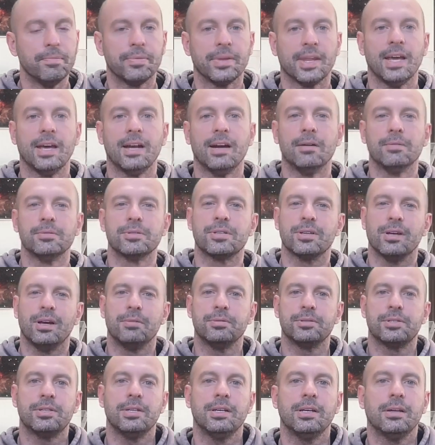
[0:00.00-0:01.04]
And I was
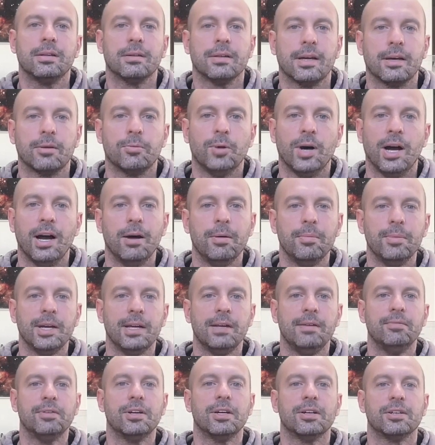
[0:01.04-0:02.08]
thinking, like, well, how am I
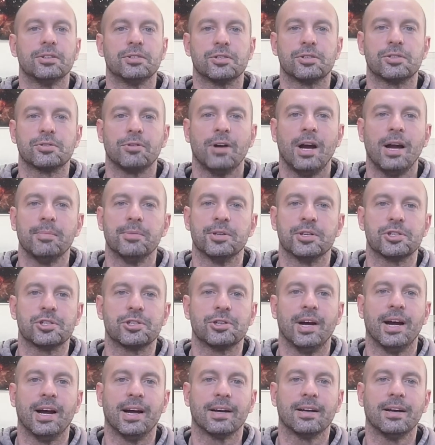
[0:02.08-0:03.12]
even going to describe this
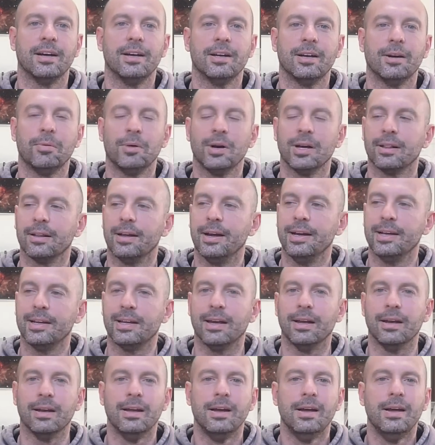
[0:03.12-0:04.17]
track? I know I like
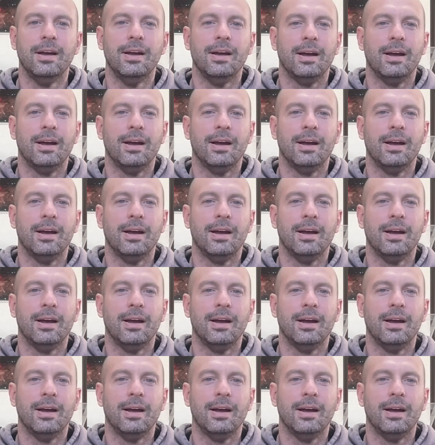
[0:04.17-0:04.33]
it.